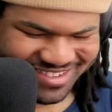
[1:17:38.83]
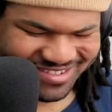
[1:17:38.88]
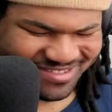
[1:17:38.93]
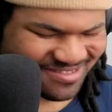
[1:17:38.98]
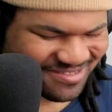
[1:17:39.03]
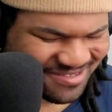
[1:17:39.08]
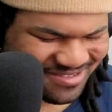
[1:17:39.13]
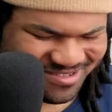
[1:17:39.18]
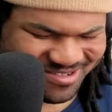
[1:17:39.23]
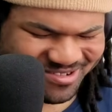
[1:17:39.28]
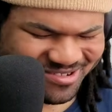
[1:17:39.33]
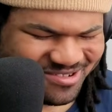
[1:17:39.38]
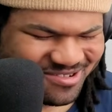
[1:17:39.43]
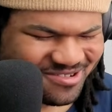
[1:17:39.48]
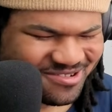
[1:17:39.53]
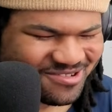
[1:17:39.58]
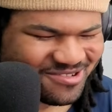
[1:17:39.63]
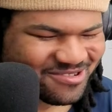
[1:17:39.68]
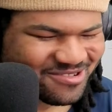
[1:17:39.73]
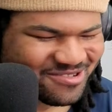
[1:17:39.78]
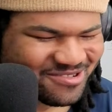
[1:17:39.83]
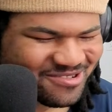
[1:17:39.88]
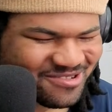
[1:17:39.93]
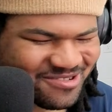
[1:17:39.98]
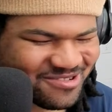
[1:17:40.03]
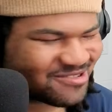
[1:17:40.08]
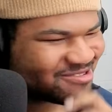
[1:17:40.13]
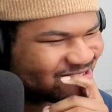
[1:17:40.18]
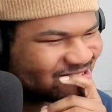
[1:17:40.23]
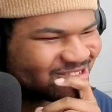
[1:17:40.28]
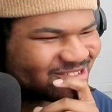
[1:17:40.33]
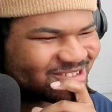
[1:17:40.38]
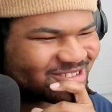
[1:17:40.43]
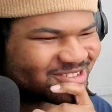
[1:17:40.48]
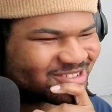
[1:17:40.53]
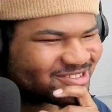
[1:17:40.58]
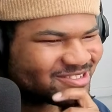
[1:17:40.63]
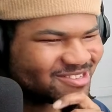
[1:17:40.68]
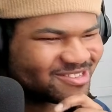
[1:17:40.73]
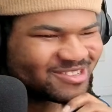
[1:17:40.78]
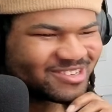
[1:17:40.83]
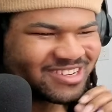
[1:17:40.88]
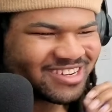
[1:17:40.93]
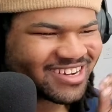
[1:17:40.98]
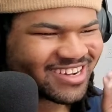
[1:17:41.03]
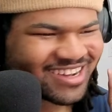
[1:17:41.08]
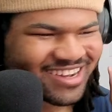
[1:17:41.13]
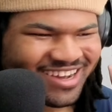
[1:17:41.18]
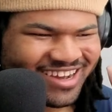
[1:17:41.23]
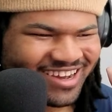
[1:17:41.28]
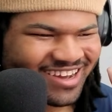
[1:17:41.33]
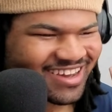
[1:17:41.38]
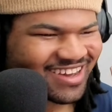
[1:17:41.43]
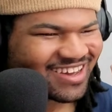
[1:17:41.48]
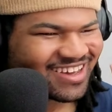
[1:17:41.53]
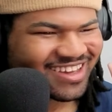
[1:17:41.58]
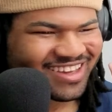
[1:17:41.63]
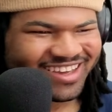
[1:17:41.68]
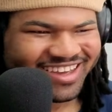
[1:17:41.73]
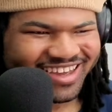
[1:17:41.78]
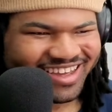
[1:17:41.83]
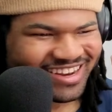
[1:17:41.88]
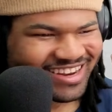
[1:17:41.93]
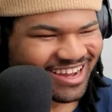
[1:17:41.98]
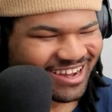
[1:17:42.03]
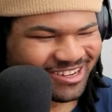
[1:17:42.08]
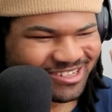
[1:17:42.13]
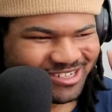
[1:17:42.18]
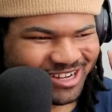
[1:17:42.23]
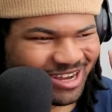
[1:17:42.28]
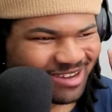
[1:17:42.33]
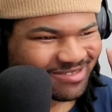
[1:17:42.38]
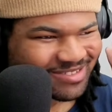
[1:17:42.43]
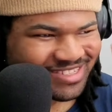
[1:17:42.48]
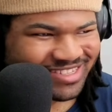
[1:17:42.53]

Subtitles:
Oh, and how it drops.